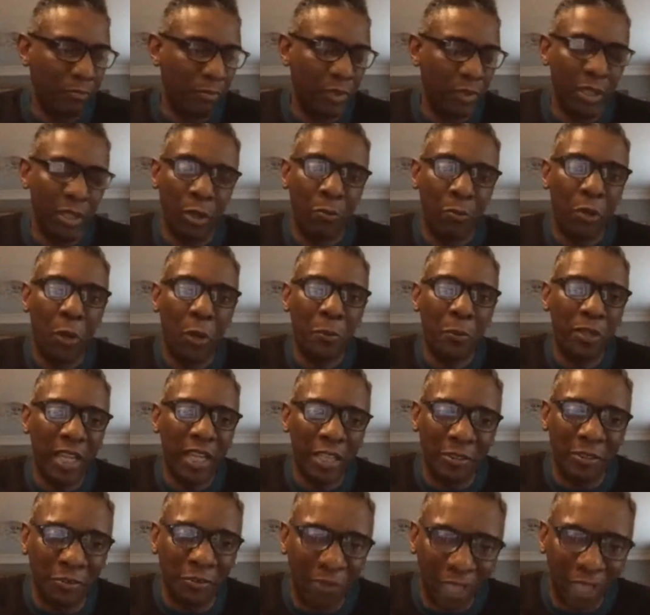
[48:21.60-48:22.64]
you know,
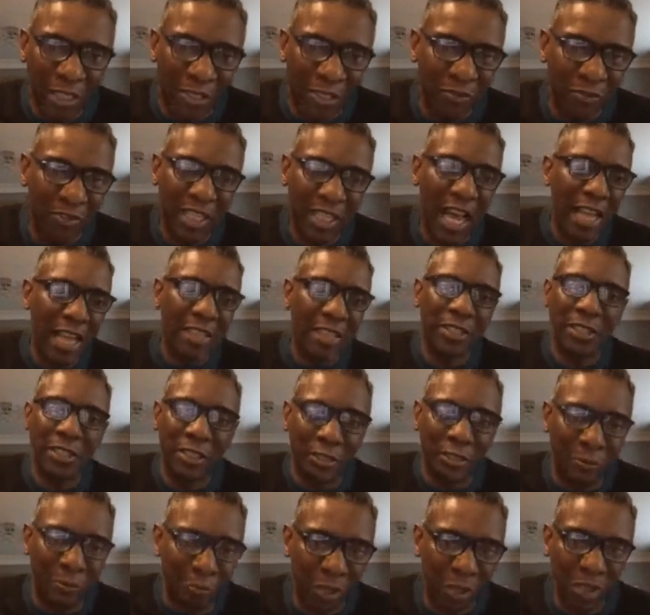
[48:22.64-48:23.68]
populate a fleet of
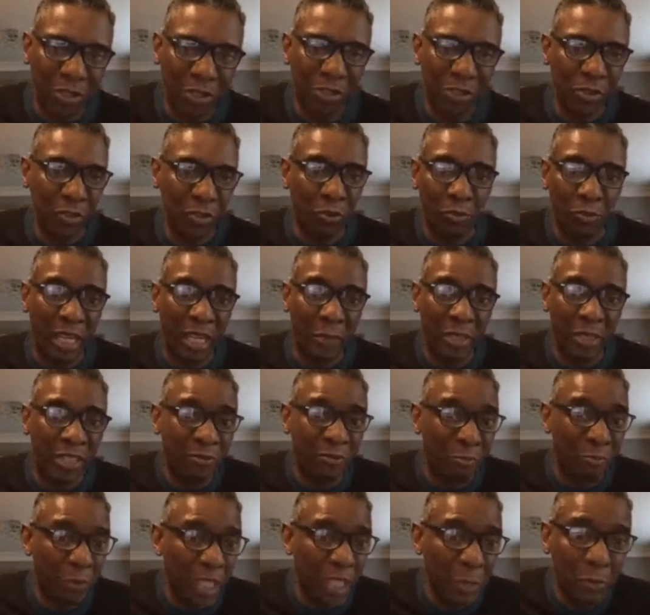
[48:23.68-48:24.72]
taxis and buses, or maybe
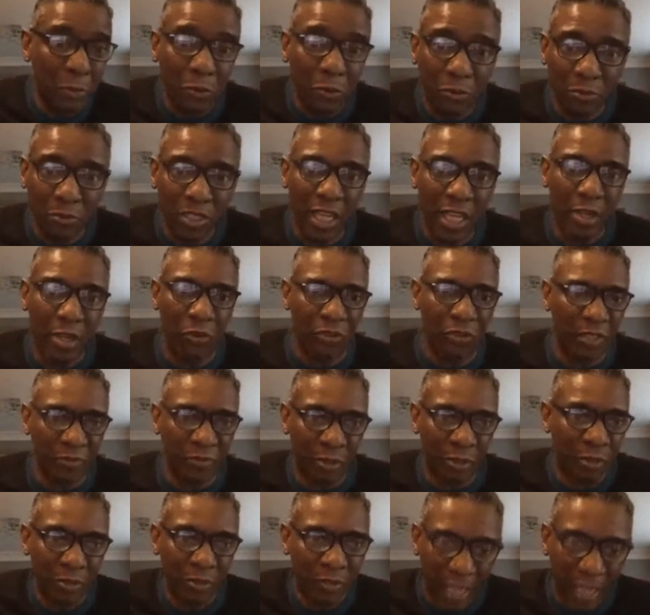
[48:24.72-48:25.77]
even people themselves, if
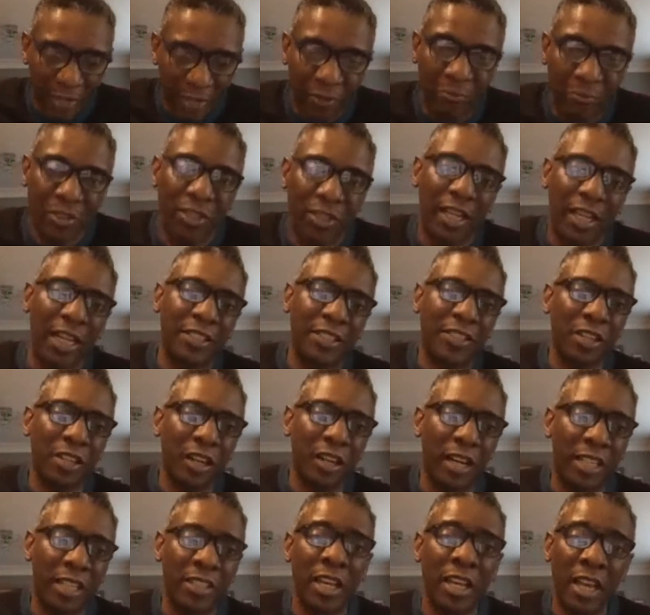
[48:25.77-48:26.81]
we could get them to that
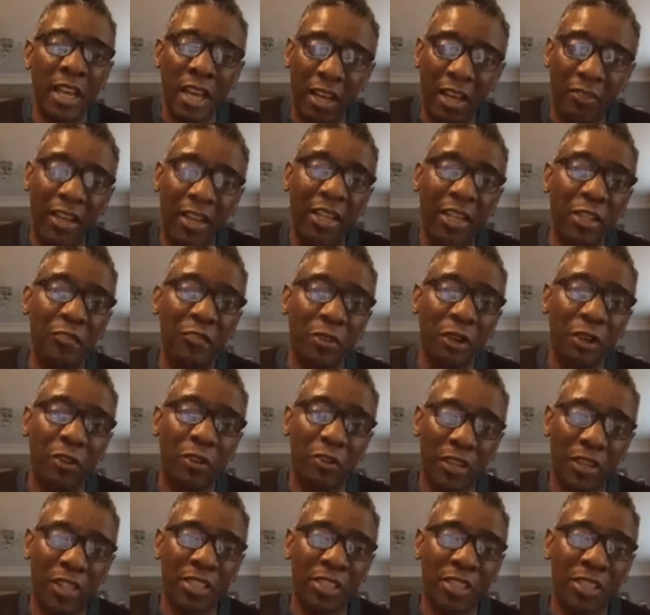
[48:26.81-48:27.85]
size. And then you've
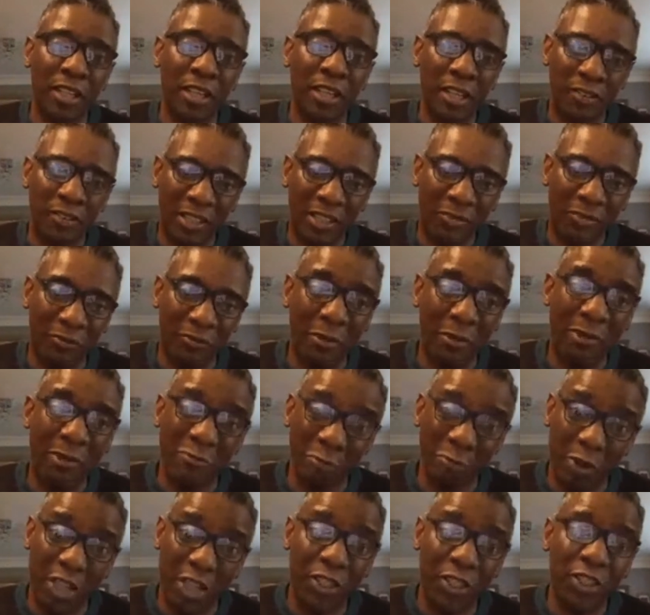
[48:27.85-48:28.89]
got this very
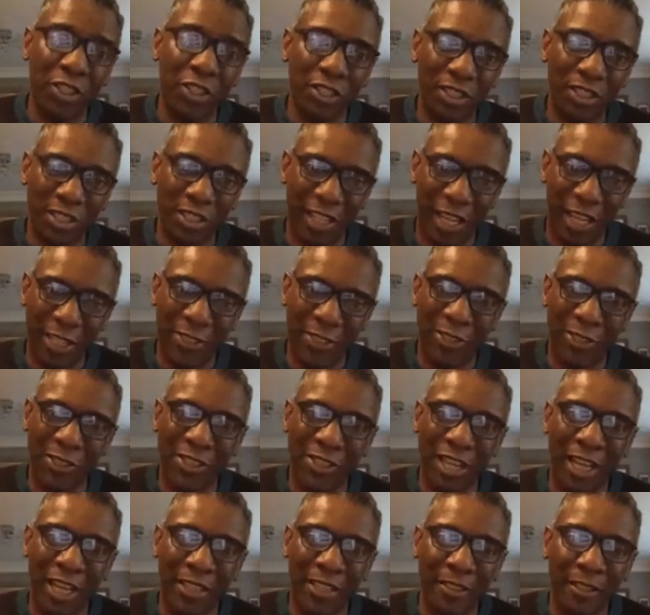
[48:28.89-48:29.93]
rich data
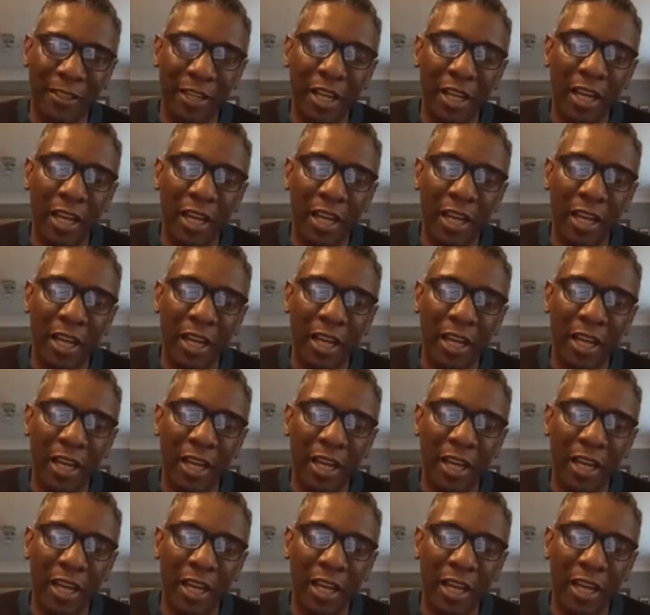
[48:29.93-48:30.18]
set,